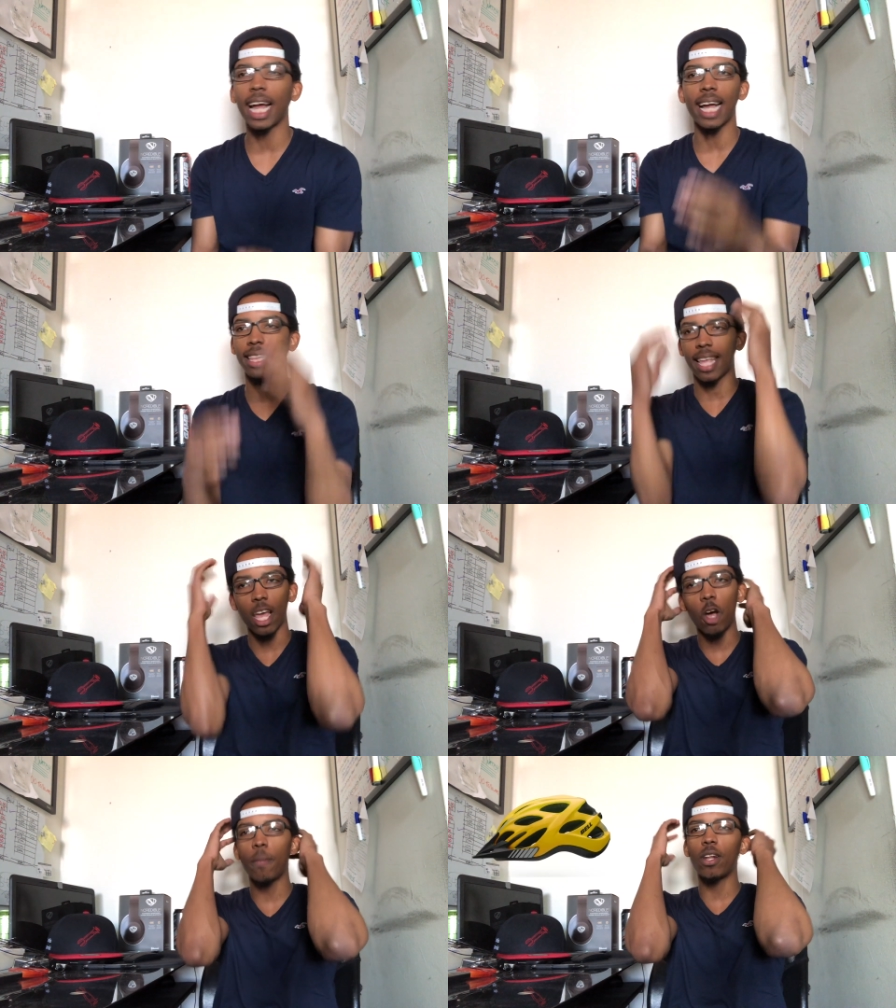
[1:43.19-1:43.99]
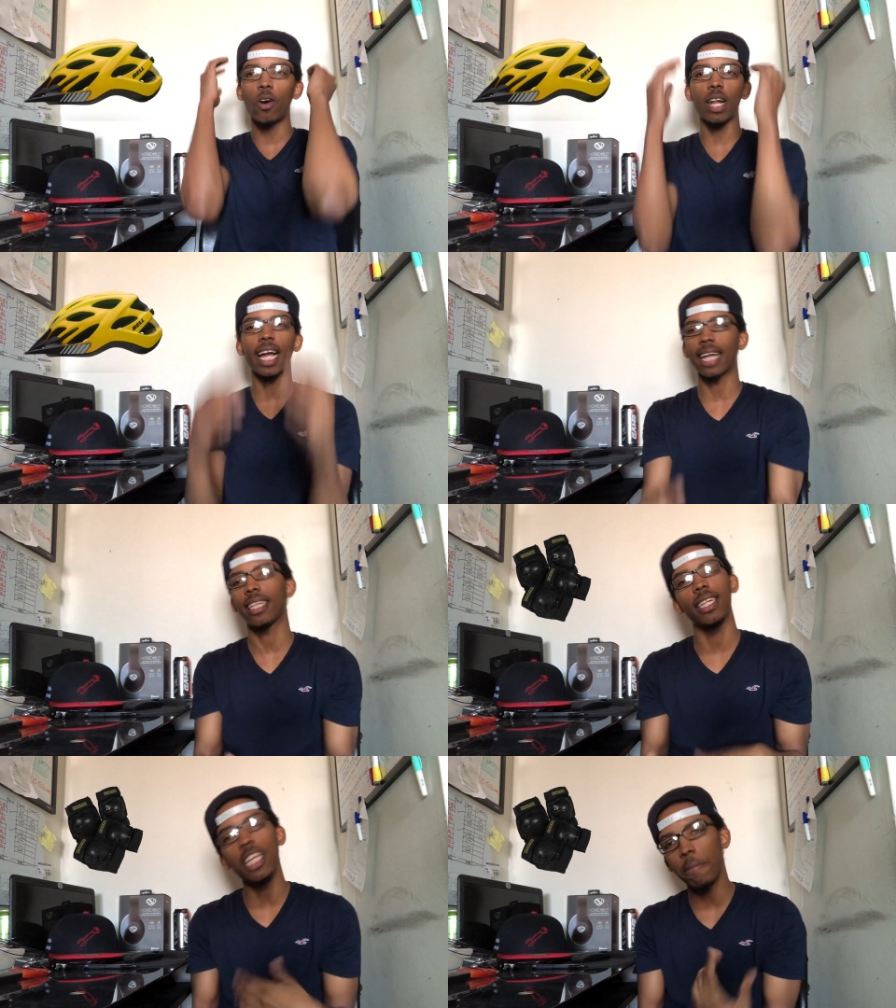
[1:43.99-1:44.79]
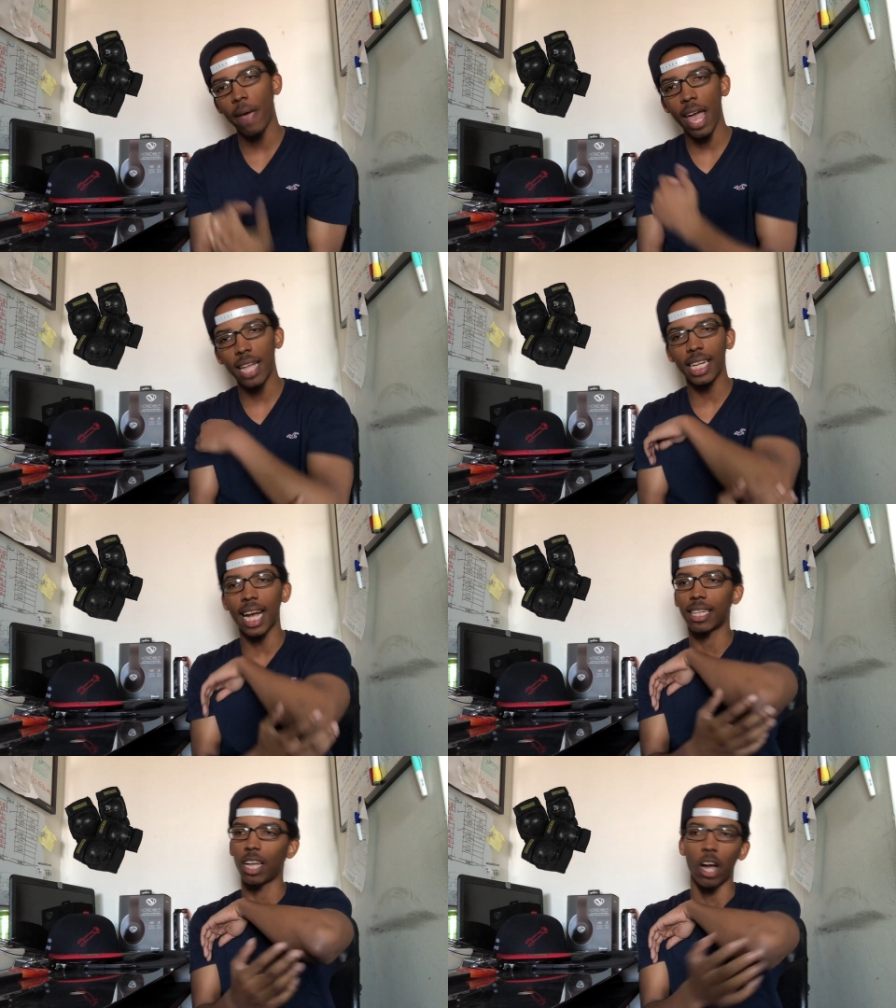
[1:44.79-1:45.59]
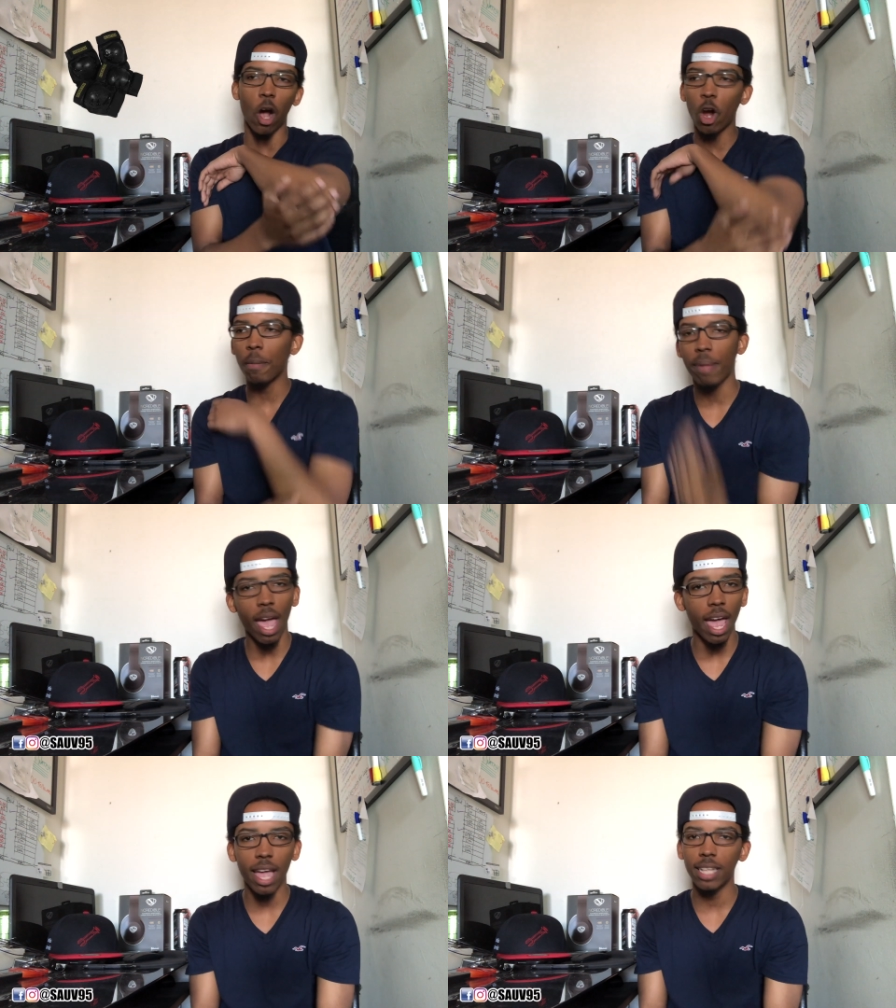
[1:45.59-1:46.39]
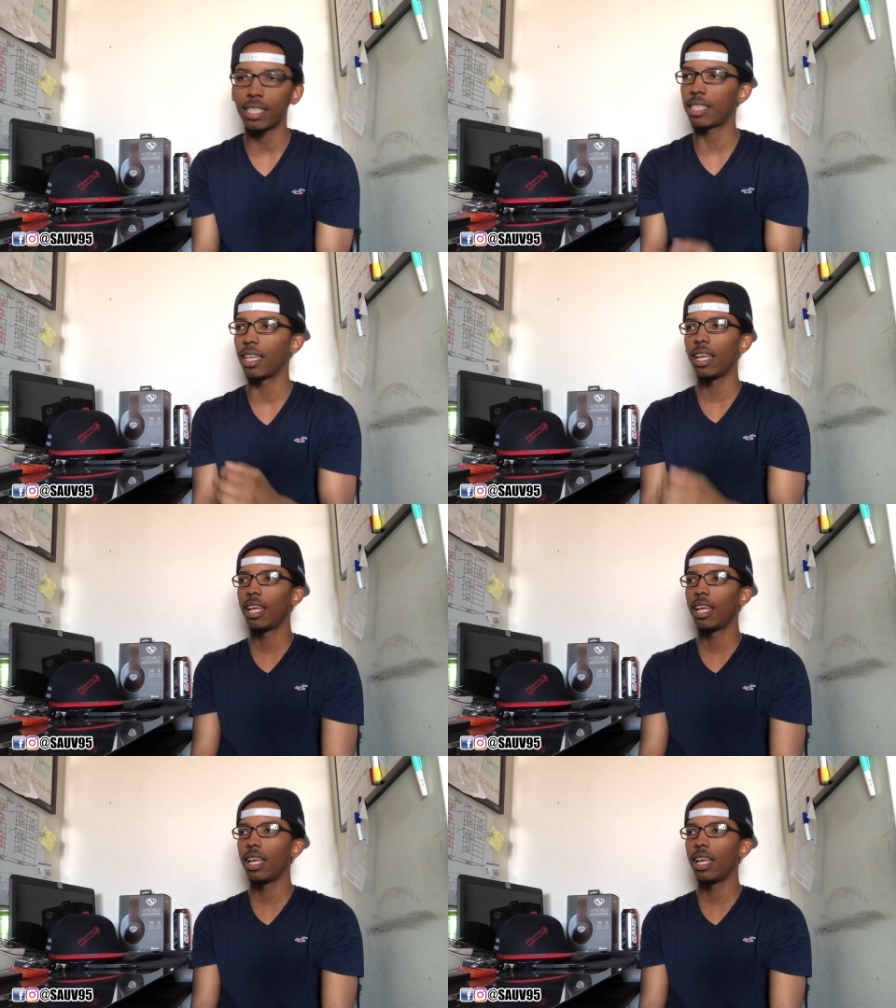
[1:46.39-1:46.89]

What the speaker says: I got the helmet on, I got the knee pads, I got the arm pads.